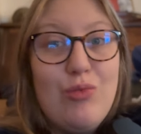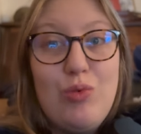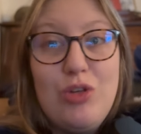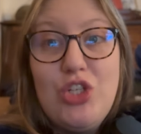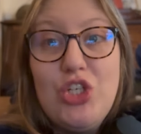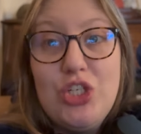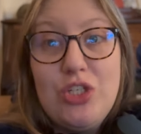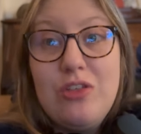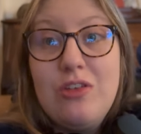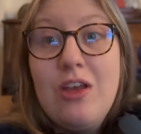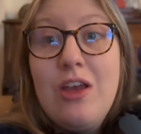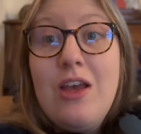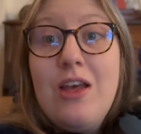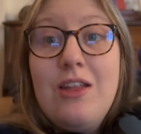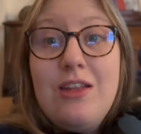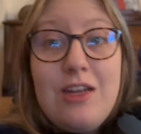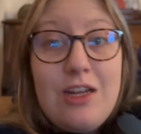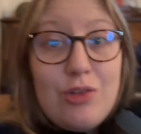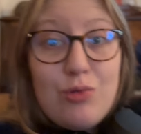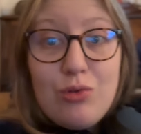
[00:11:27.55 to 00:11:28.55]
Which is,
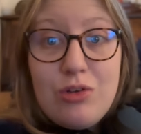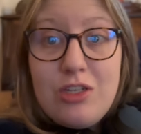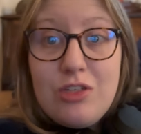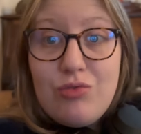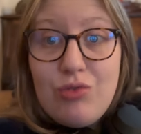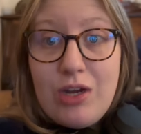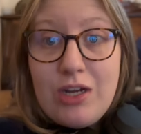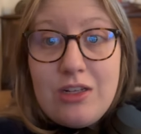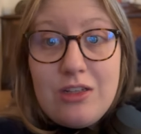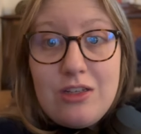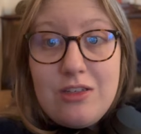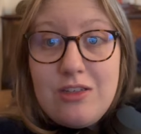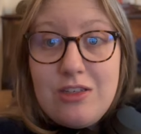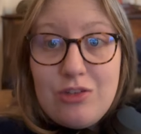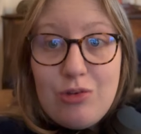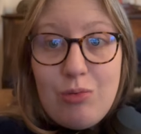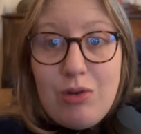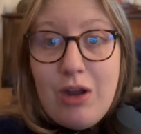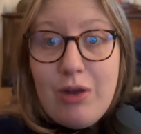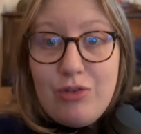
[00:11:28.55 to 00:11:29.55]
the next one is Reckless, it's
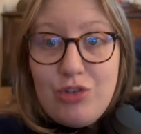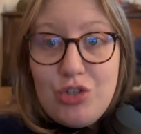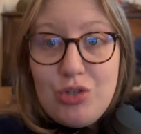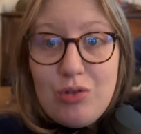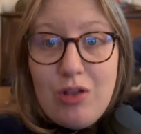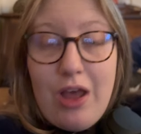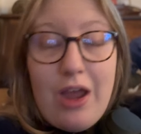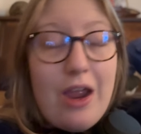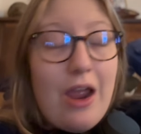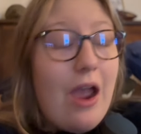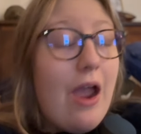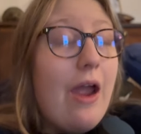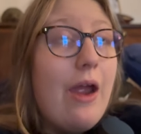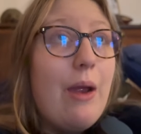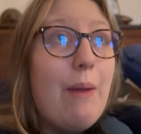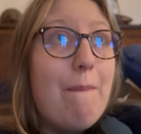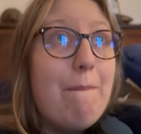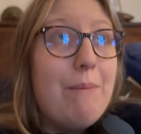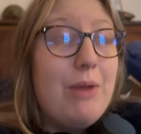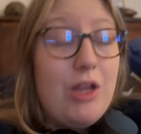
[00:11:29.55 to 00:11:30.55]
coming out in July. I
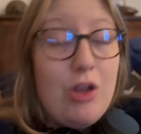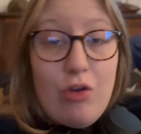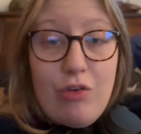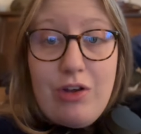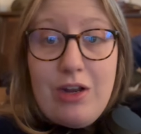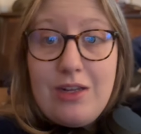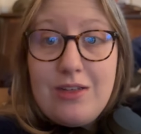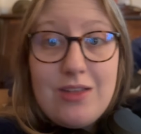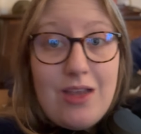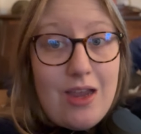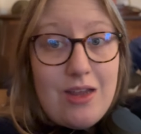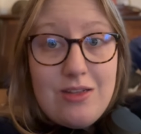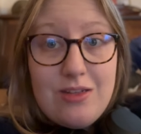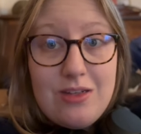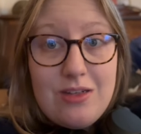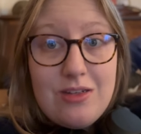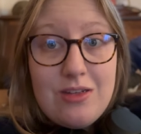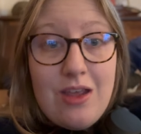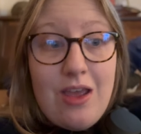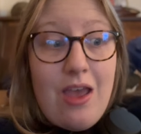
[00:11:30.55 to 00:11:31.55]
am beyond
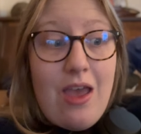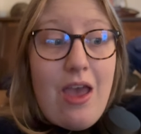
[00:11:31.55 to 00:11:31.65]
excited.